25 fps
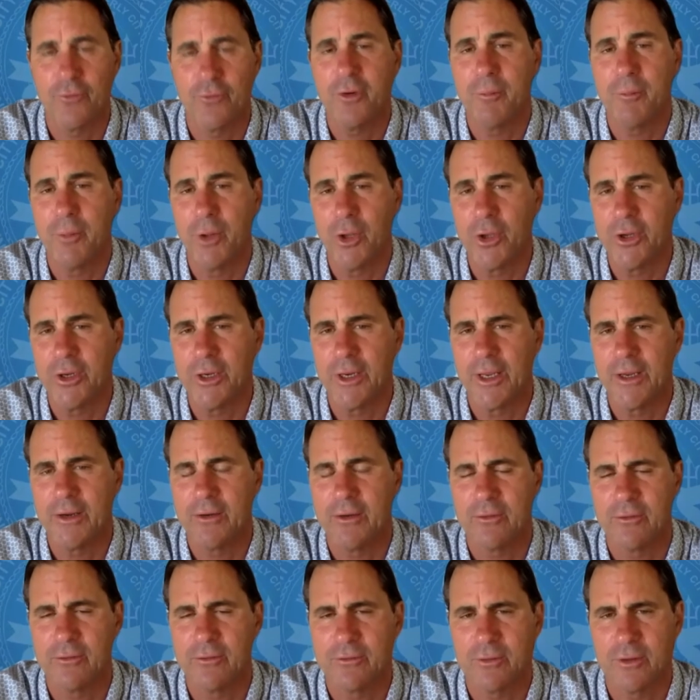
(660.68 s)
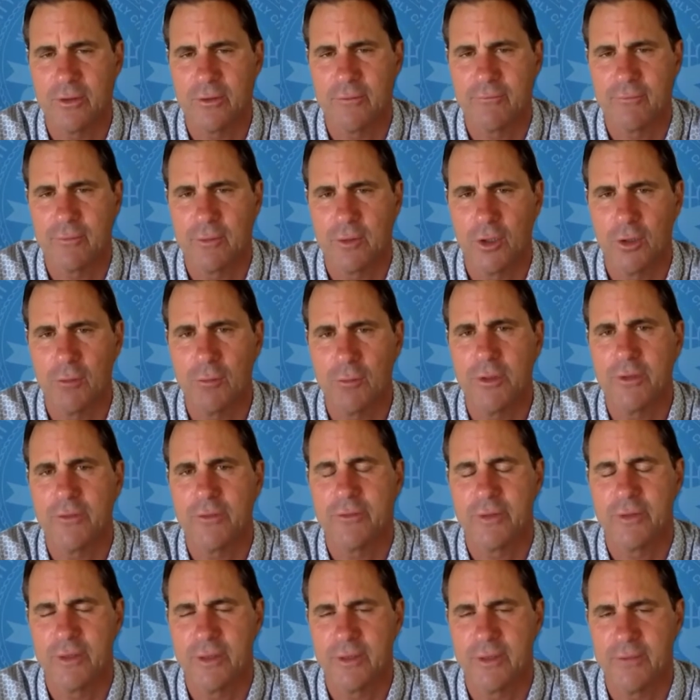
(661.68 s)
million acres of globally
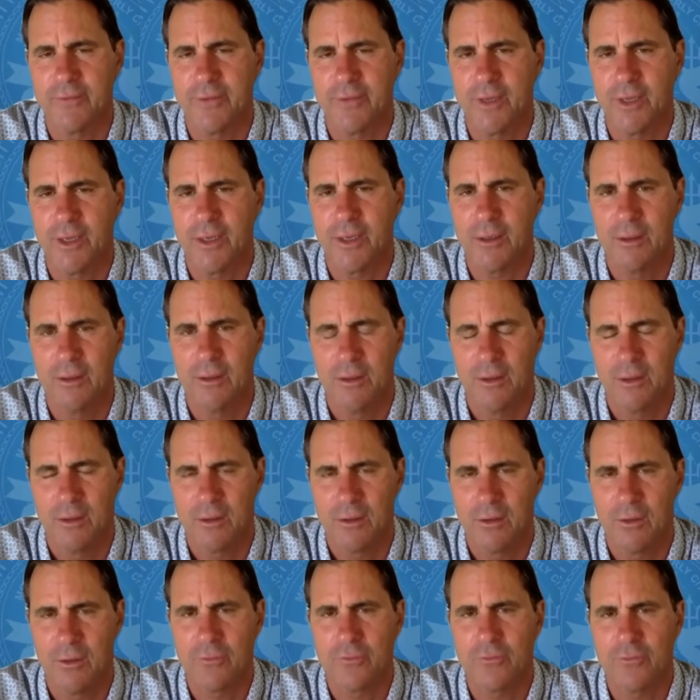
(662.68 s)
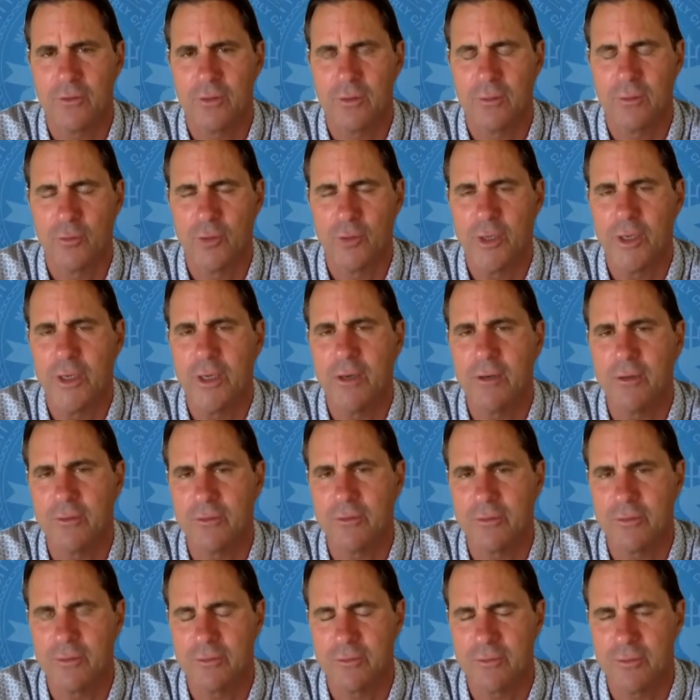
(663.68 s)
significant coastal and marine
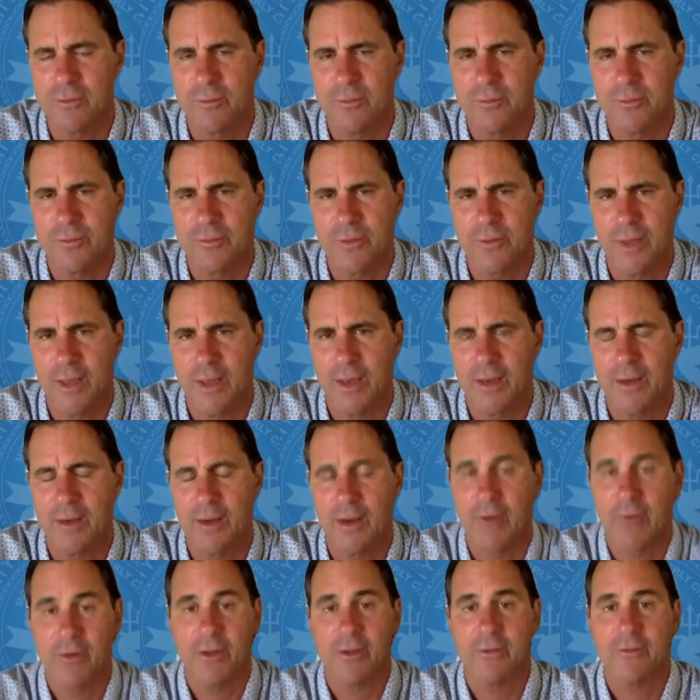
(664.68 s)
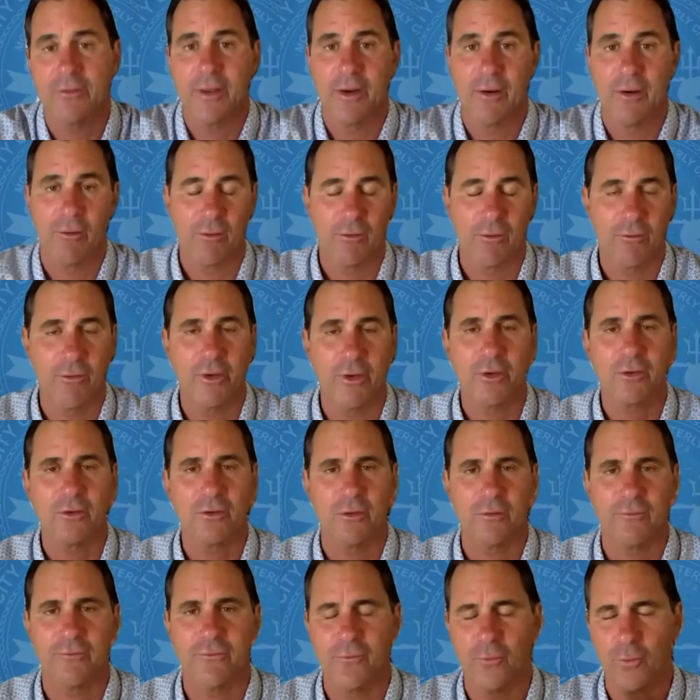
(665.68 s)
ecosystems and areas that are
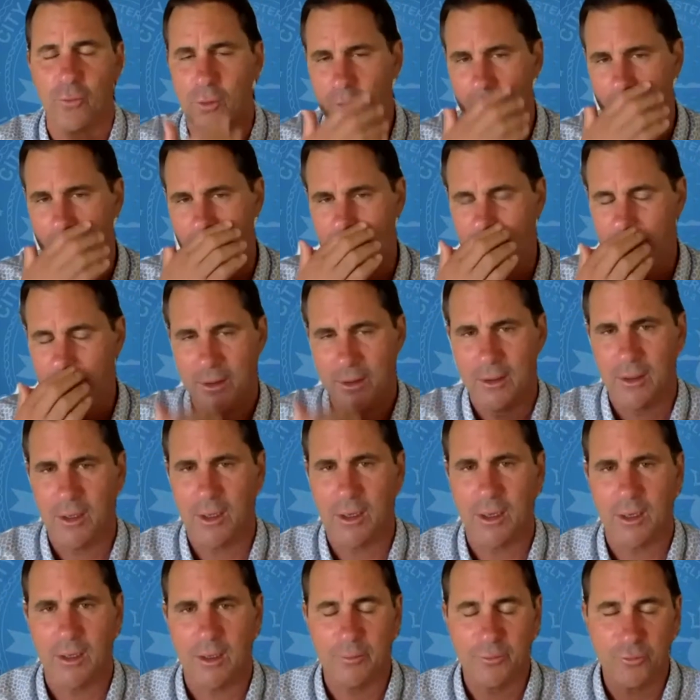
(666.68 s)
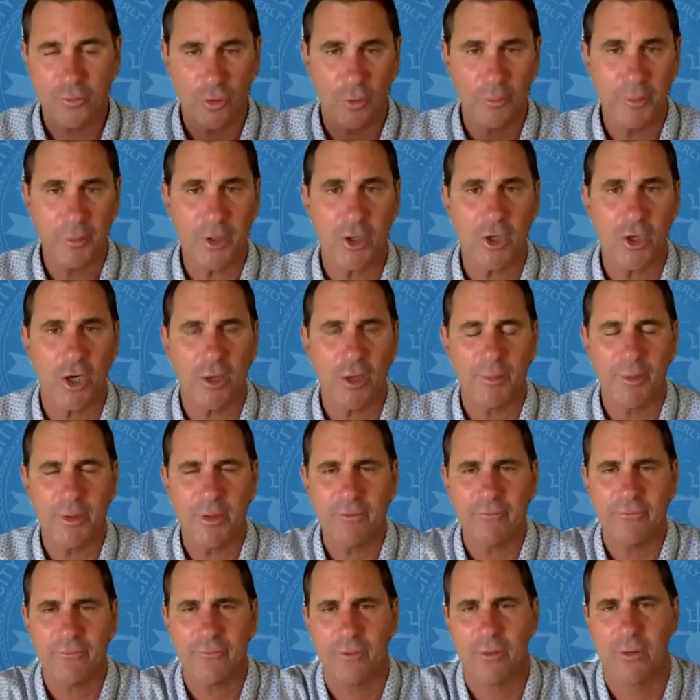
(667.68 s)
critical for absorbing carbon
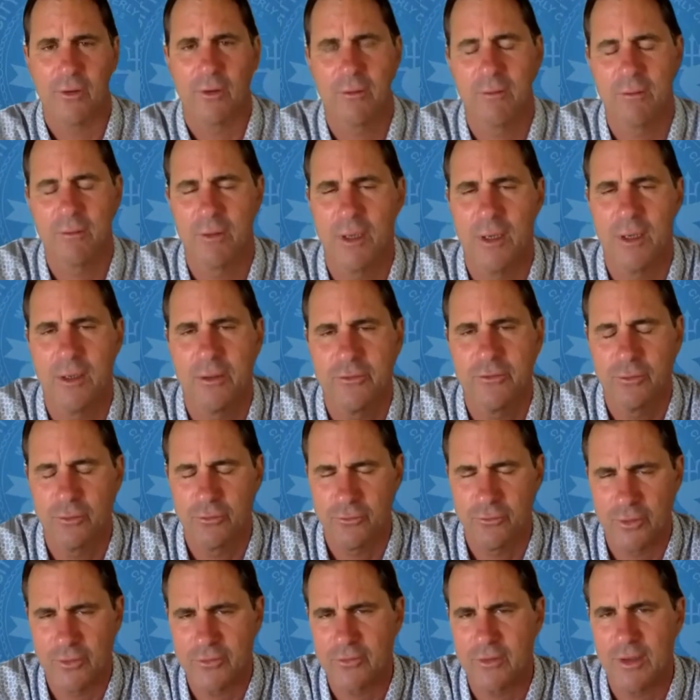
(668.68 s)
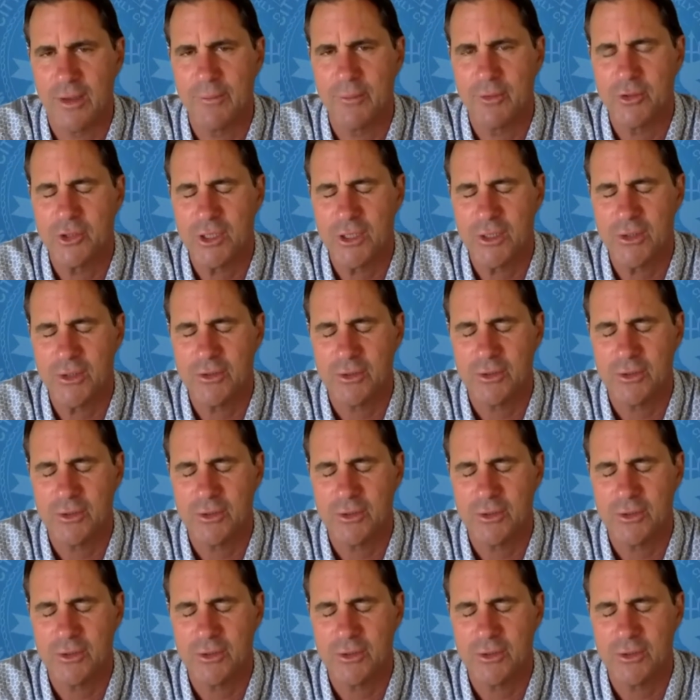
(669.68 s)
to address climate change,